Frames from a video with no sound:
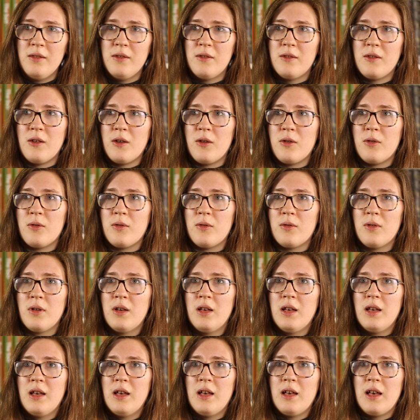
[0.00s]
so
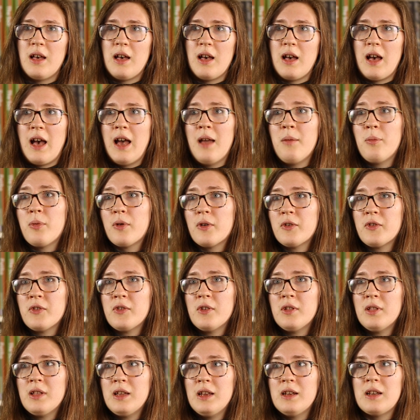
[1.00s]
I
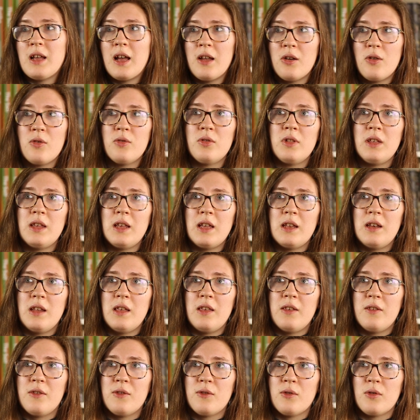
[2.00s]
personally, not only in
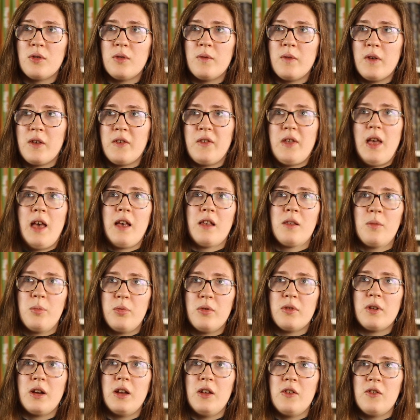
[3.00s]
his sort of
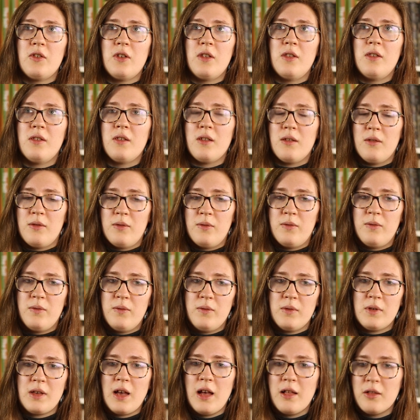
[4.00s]
explorations
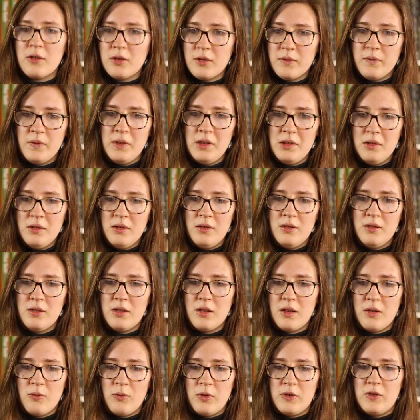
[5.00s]
of color
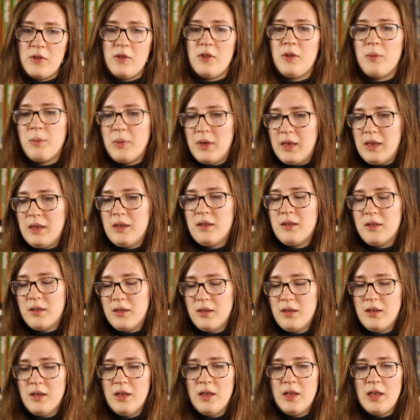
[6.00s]
field, which is a
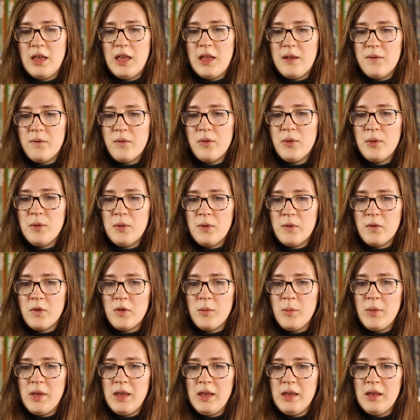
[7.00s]
big influence
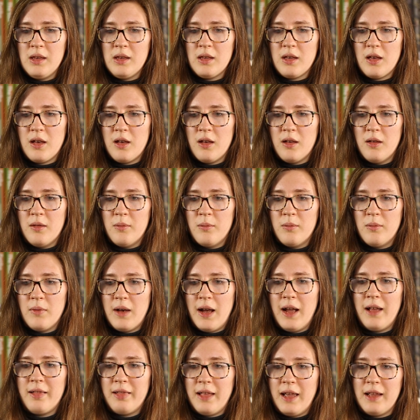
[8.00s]
for me,
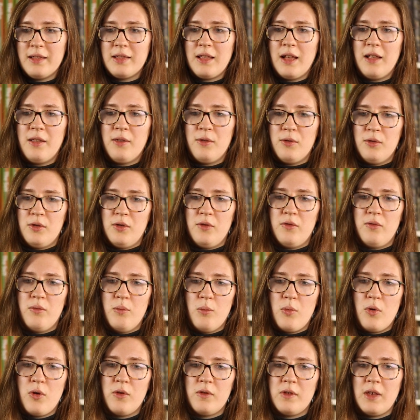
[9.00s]
I like that sort of
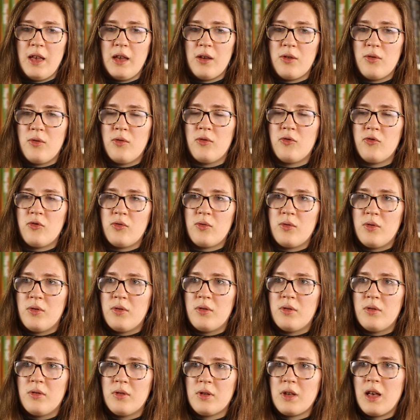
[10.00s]

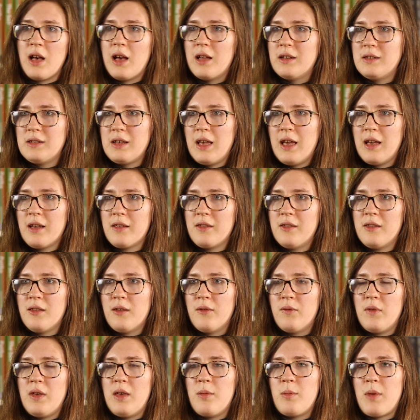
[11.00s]
multicultural context
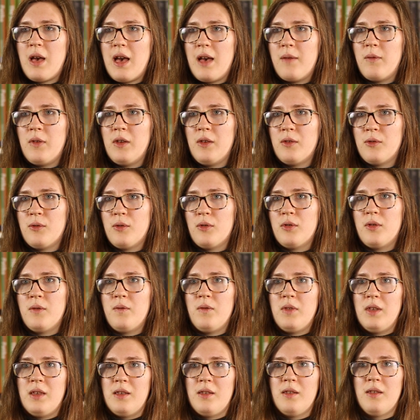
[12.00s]
of him having sort
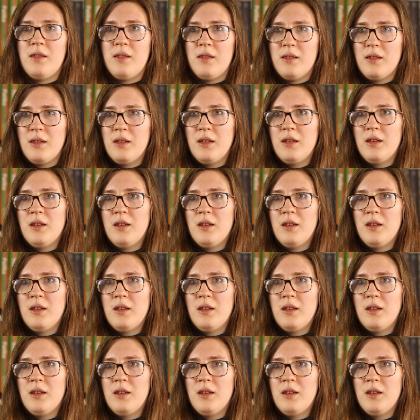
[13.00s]
of this